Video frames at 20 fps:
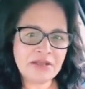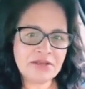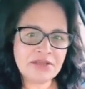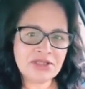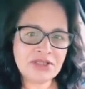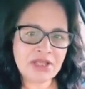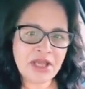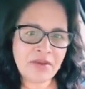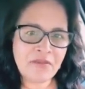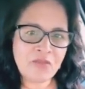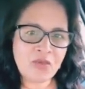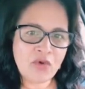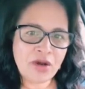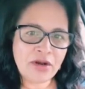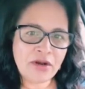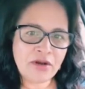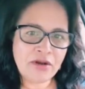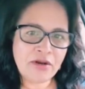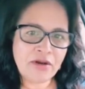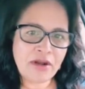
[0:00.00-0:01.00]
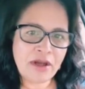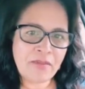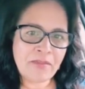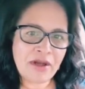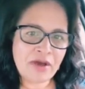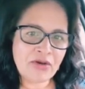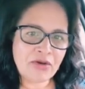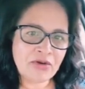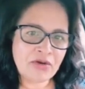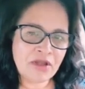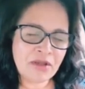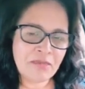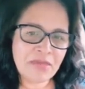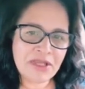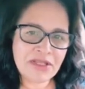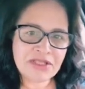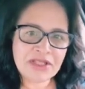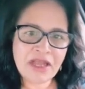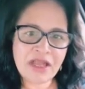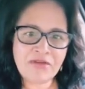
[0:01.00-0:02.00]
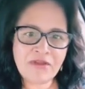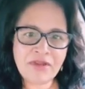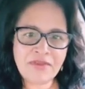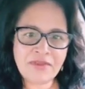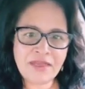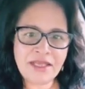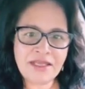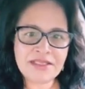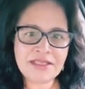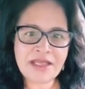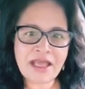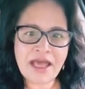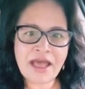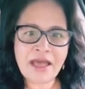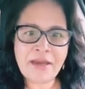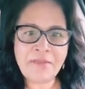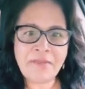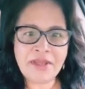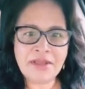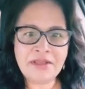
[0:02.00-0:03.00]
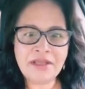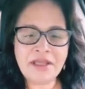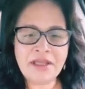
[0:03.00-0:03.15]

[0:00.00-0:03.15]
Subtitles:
some were about creepy, scary things that happen